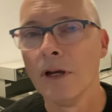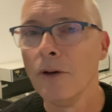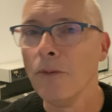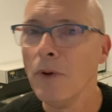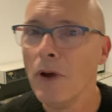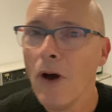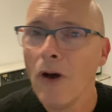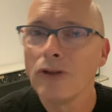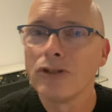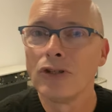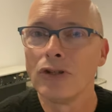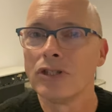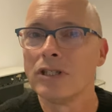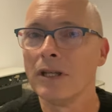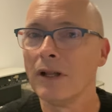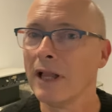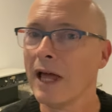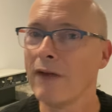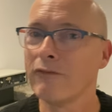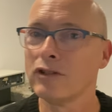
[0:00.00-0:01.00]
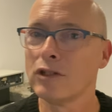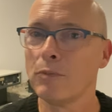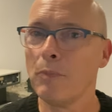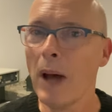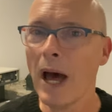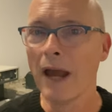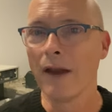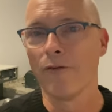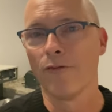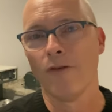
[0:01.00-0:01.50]
we also still have
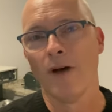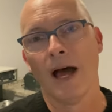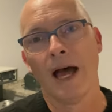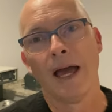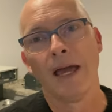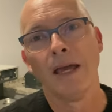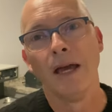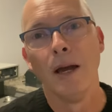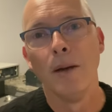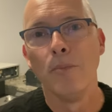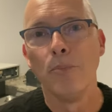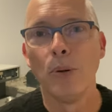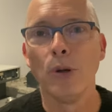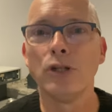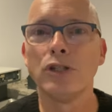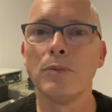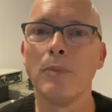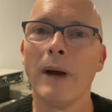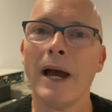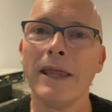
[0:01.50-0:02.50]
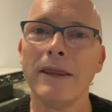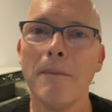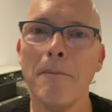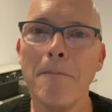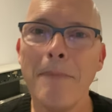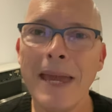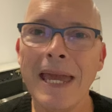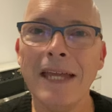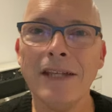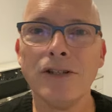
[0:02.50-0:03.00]
Spotify, pushed by the
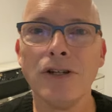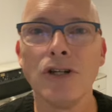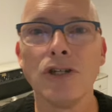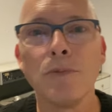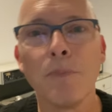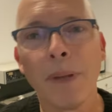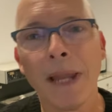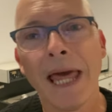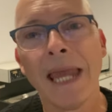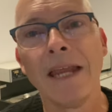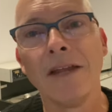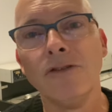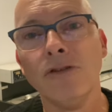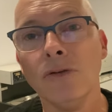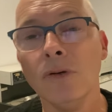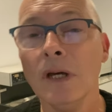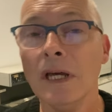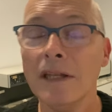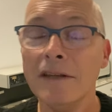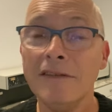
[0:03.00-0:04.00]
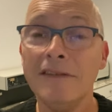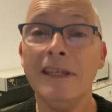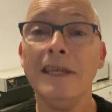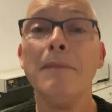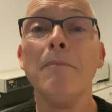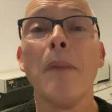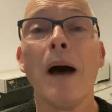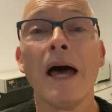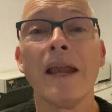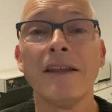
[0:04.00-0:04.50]
majors planning to
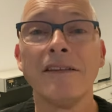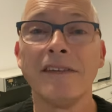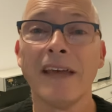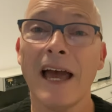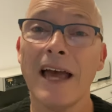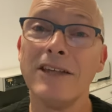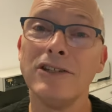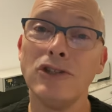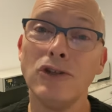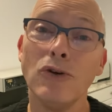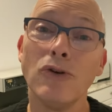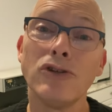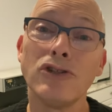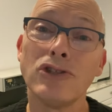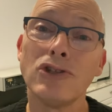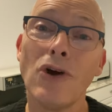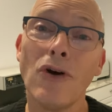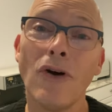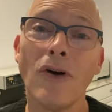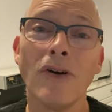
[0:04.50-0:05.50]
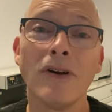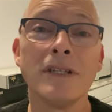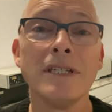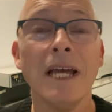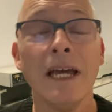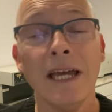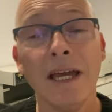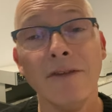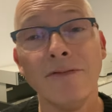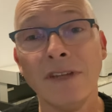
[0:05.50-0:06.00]
demonetize your songs
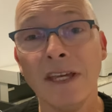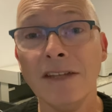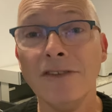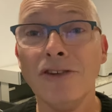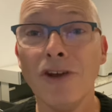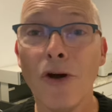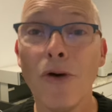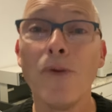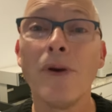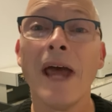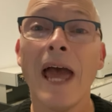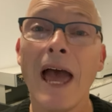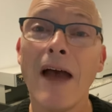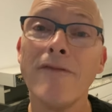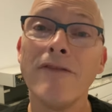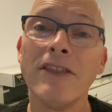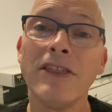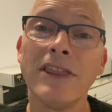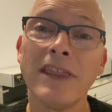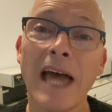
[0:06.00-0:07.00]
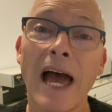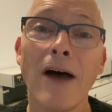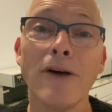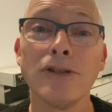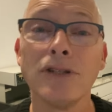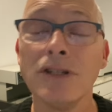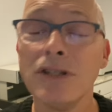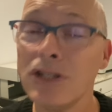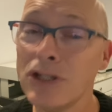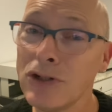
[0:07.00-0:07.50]
if they don't have
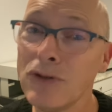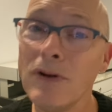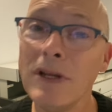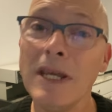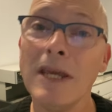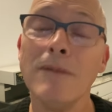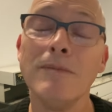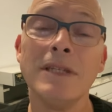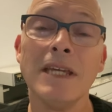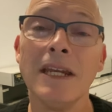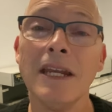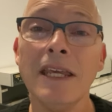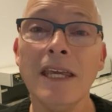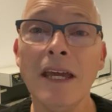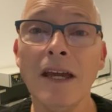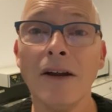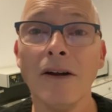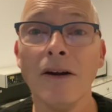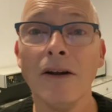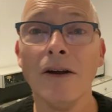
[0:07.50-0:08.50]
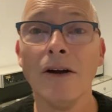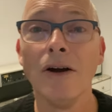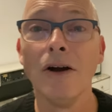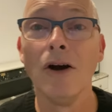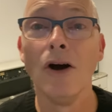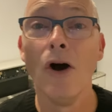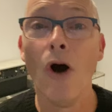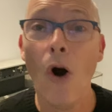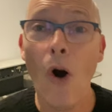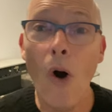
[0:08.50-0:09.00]
1,000 streams in a year.
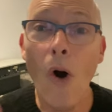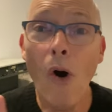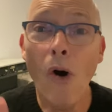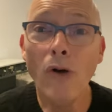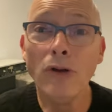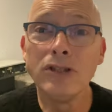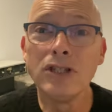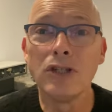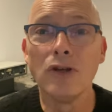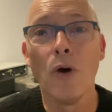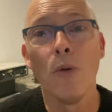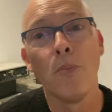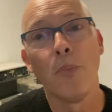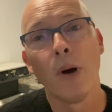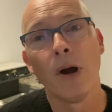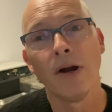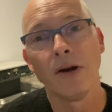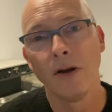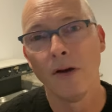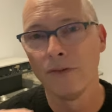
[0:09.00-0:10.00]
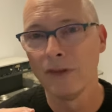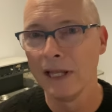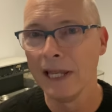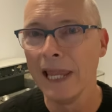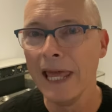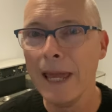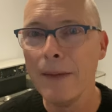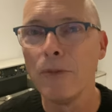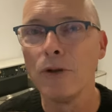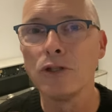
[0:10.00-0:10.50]
Also part of the
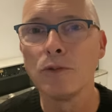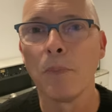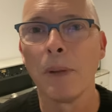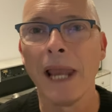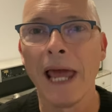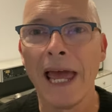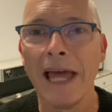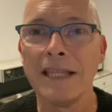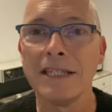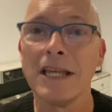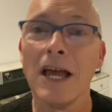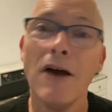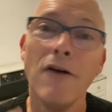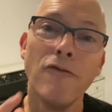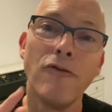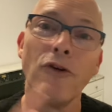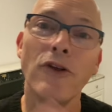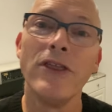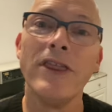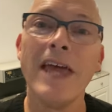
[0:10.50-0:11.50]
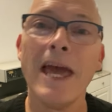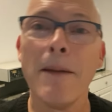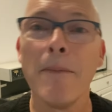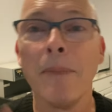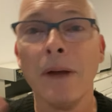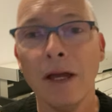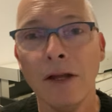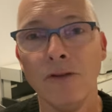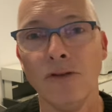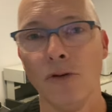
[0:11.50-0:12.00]
label's plans for them
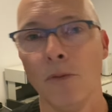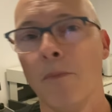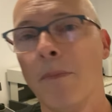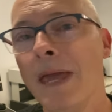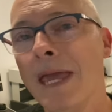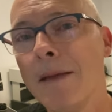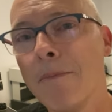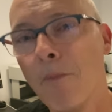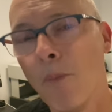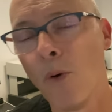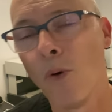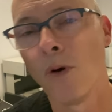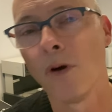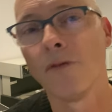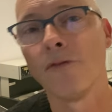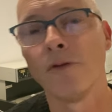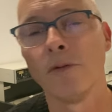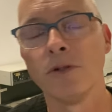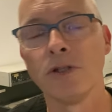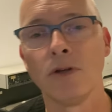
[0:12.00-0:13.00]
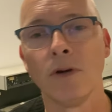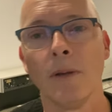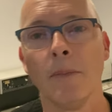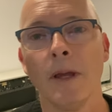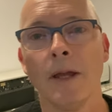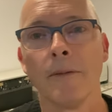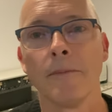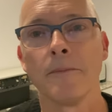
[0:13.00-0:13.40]
to make more from streaming.